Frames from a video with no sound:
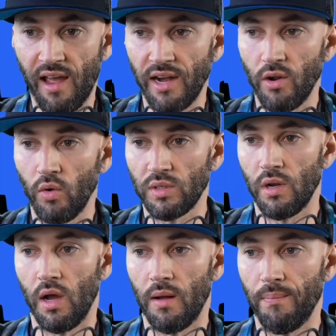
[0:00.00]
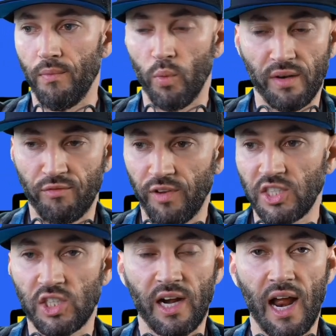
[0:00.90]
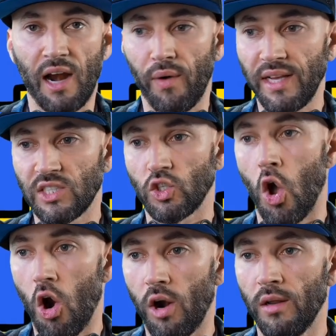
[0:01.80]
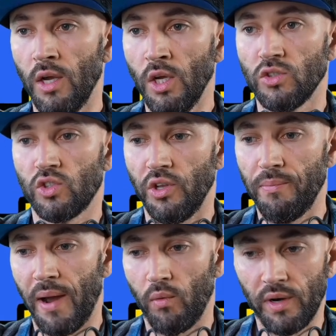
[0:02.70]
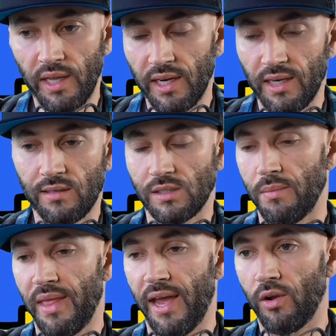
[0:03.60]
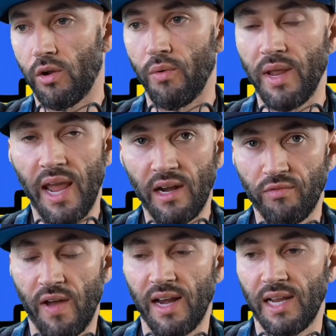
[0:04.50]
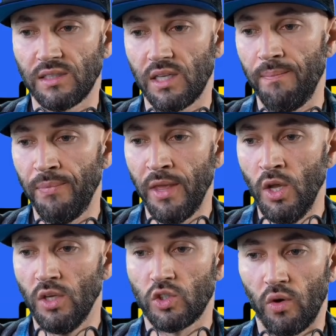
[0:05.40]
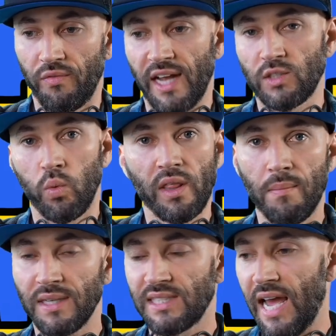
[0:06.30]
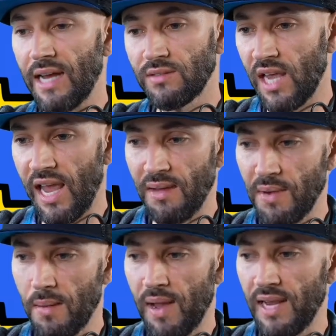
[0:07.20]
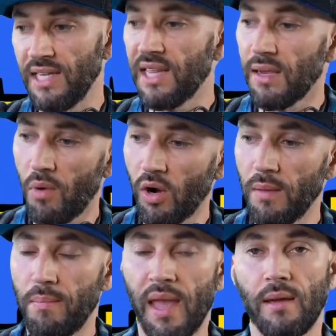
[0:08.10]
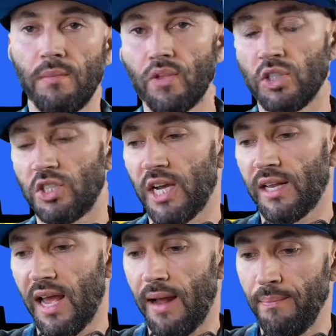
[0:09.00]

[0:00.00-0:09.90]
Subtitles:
I know with inflation and high rates, it's hard. So you might want to get into some of that creative financing. So if that's one of the must-haves, say, hey, I'm not buying anything in market, bam, you just check that.